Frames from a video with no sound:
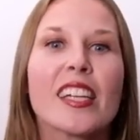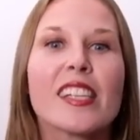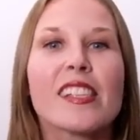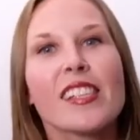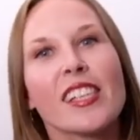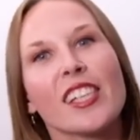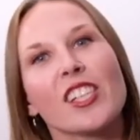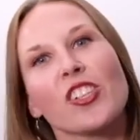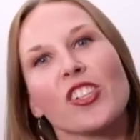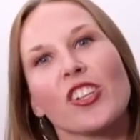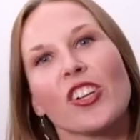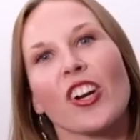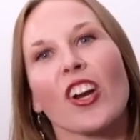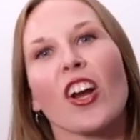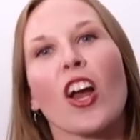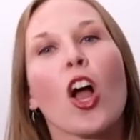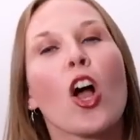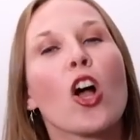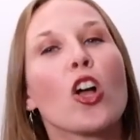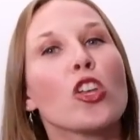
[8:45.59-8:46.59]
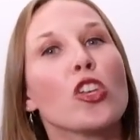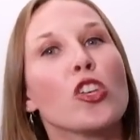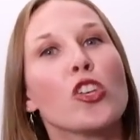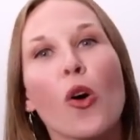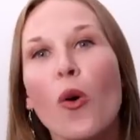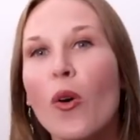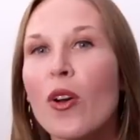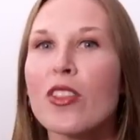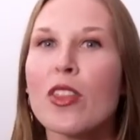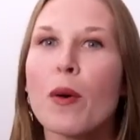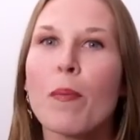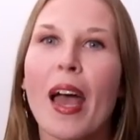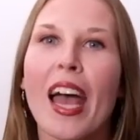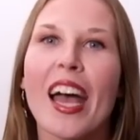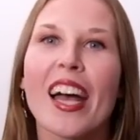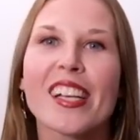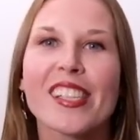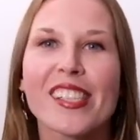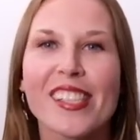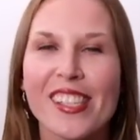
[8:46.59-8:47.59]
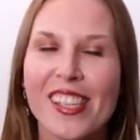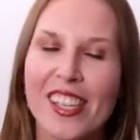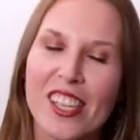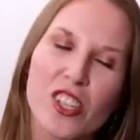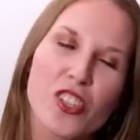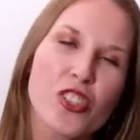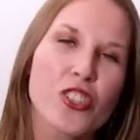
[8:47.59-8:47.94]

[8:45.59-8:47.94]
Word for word: teacher, you're the best.